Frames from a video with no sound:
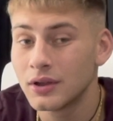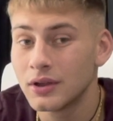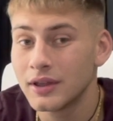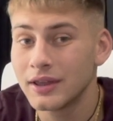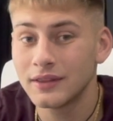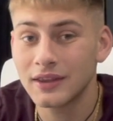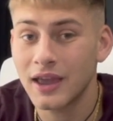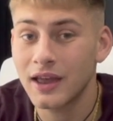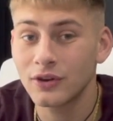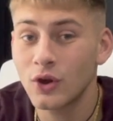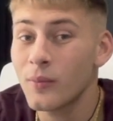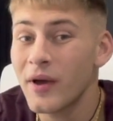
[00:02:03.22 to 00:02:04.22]
in the
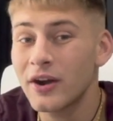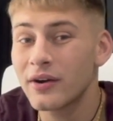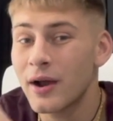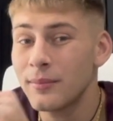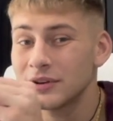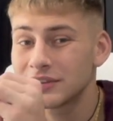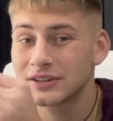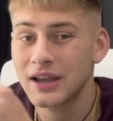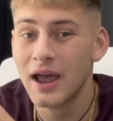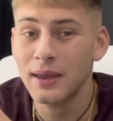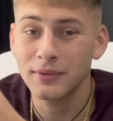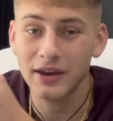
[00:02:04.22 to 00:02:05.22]
end, no matter how much
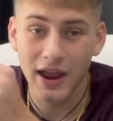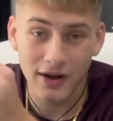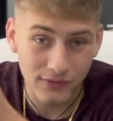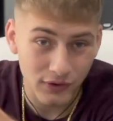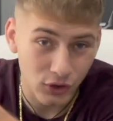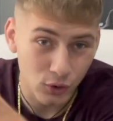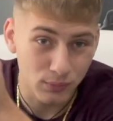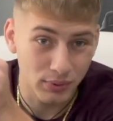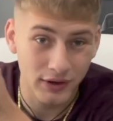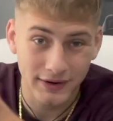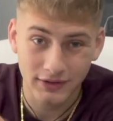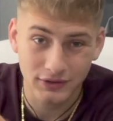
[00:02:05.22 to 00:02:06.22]
time and effort you
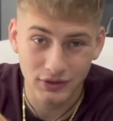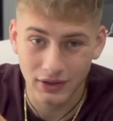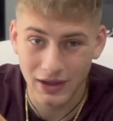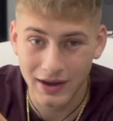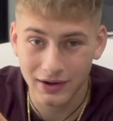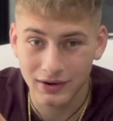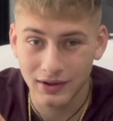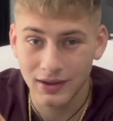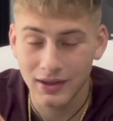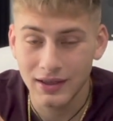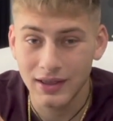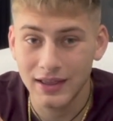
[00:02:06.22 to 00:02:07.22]
put into that,
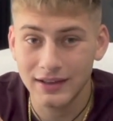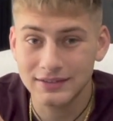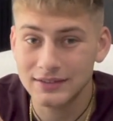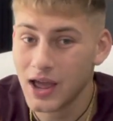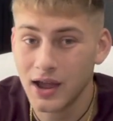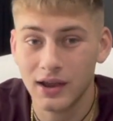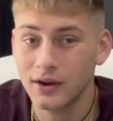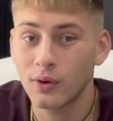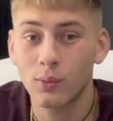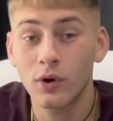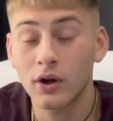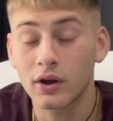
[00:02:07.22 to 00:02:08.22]
it's not going to
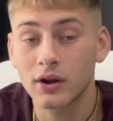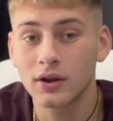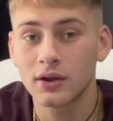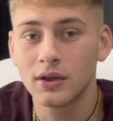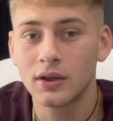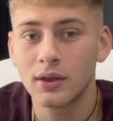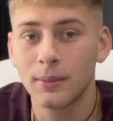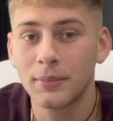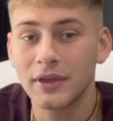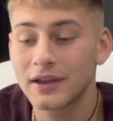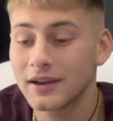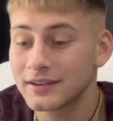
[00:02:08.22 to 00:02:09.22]
work
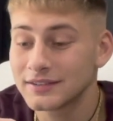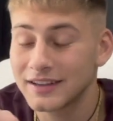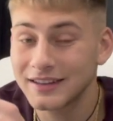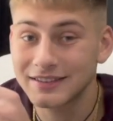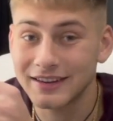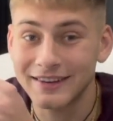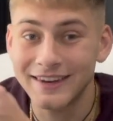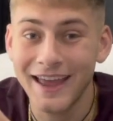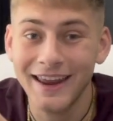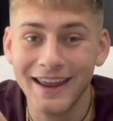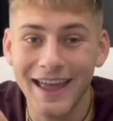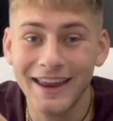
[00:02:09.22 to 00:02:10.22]
because it's a
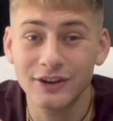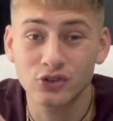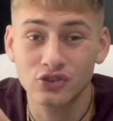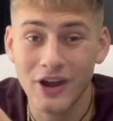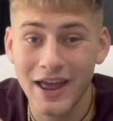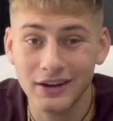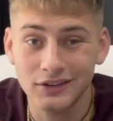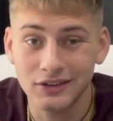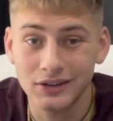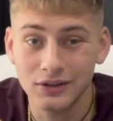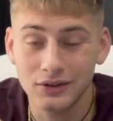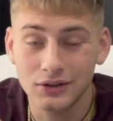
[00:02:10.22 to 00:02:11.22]
dead end
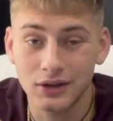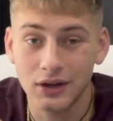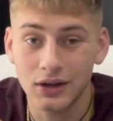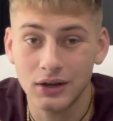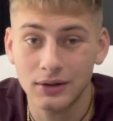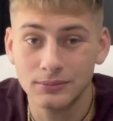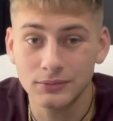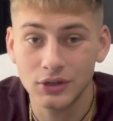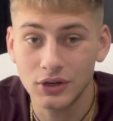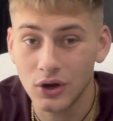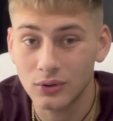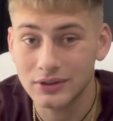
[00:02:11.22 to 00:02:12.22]
strategy.
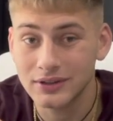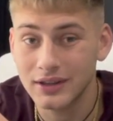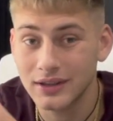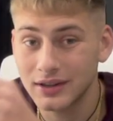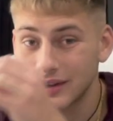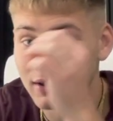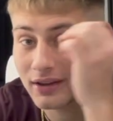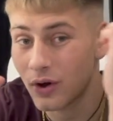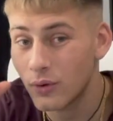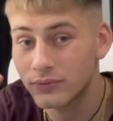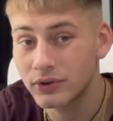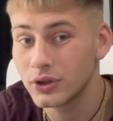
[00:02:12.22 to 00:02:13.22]

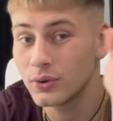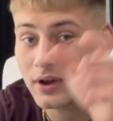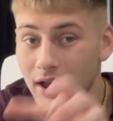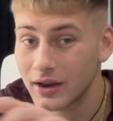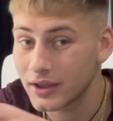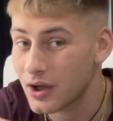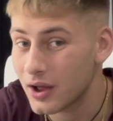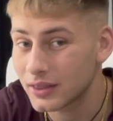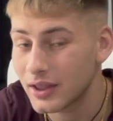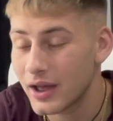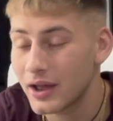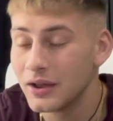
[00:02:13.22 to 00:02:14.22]
Hopefully you kind of got
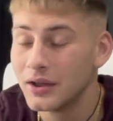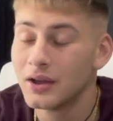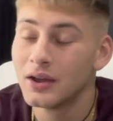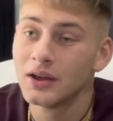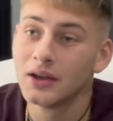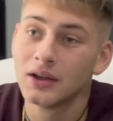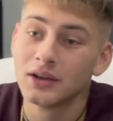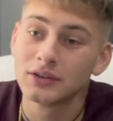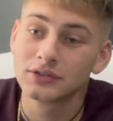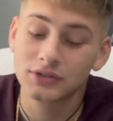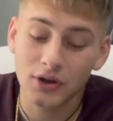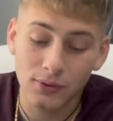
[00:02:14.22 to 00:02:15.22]
that.
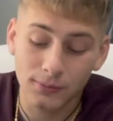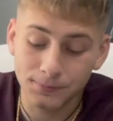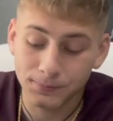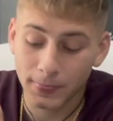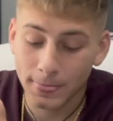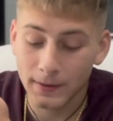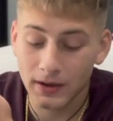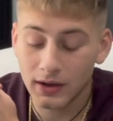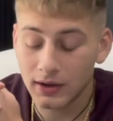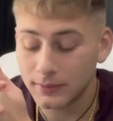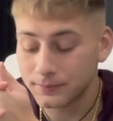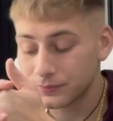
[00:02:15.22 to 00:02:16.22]
So
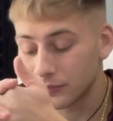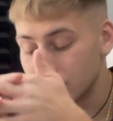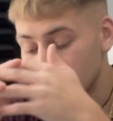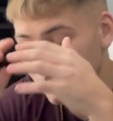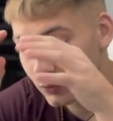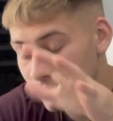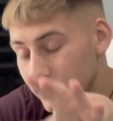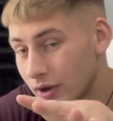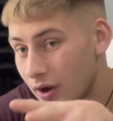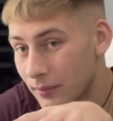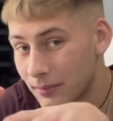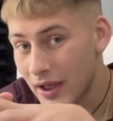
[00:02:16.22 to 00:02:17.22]
moving
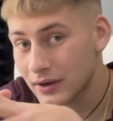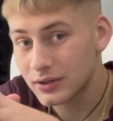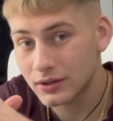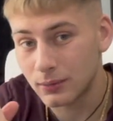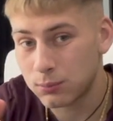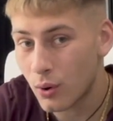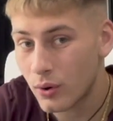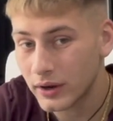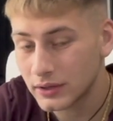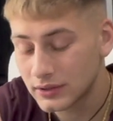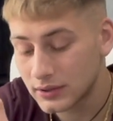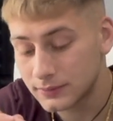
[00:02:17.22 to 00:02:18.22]
on back to the
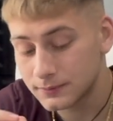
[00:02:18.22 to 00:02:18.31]
point,